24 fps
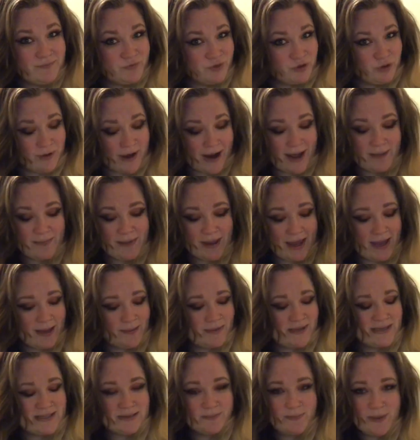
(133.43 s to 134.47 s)
Grab a
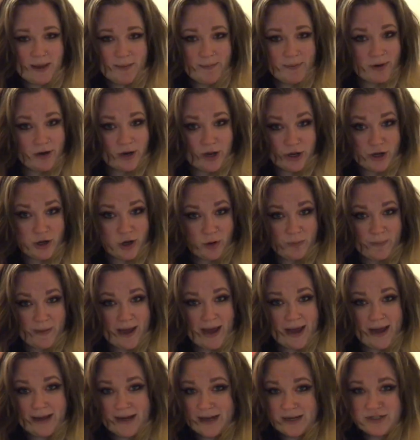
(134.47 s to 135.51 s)
piece of paper, a
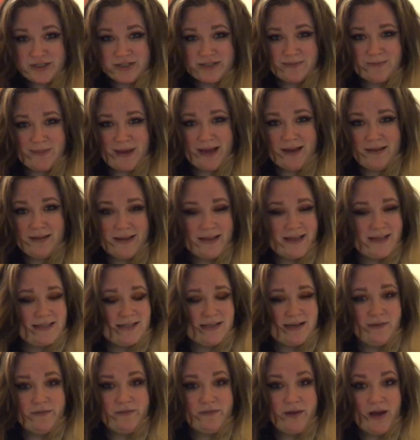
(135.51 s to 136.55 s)
notepad, and just make a
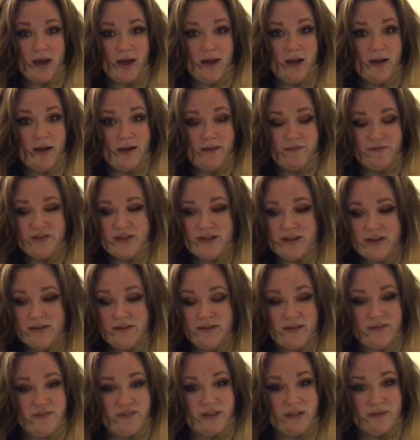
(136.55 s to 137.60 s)
list of
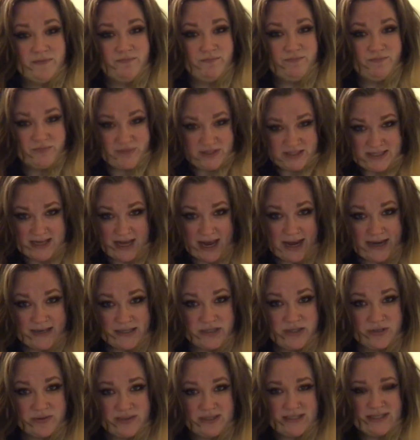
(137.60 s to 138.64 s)
the
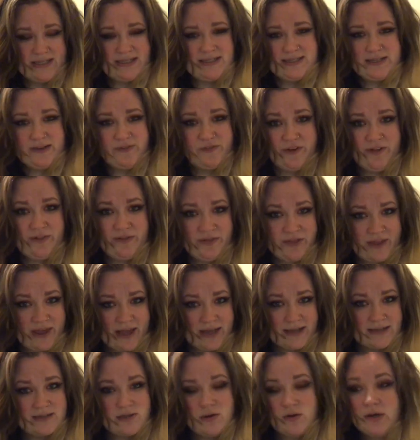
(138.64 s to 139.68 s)
sides, so 6 different
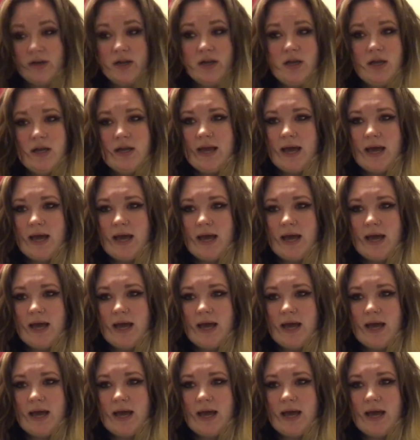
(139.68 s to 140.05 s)
things, or,